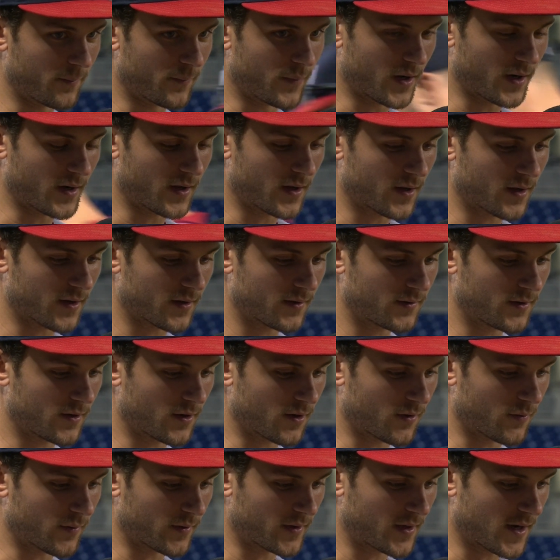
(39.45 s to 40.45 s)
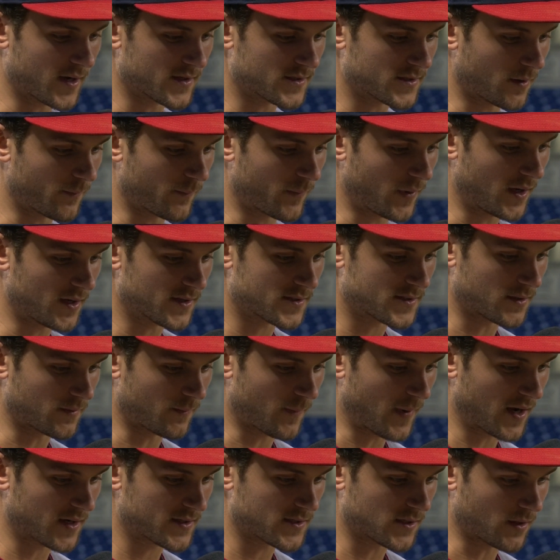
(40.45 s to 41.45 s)
but, you know, with guys on base and
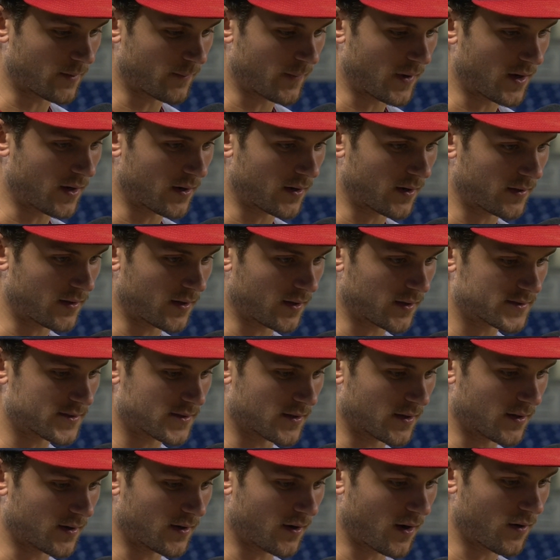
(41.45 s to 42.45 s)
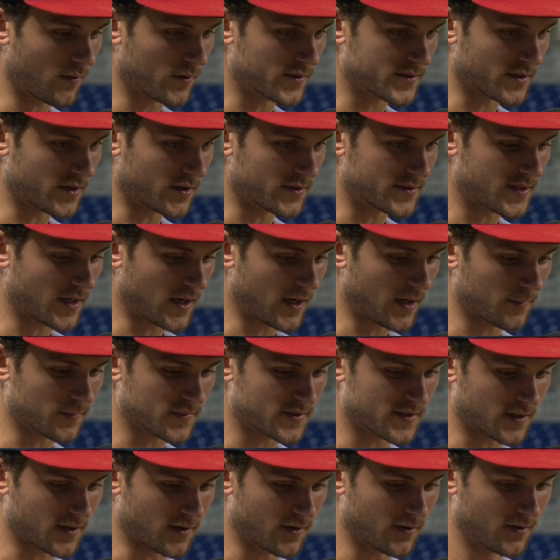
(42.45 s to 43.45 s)
Max on the mound, I think it's always a good time,
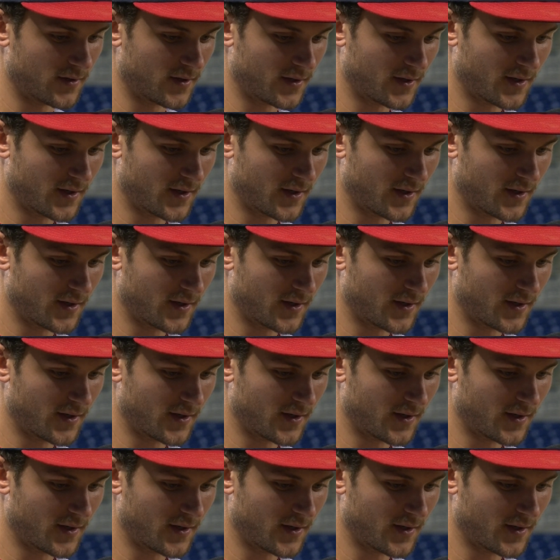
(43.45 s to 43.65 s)
so,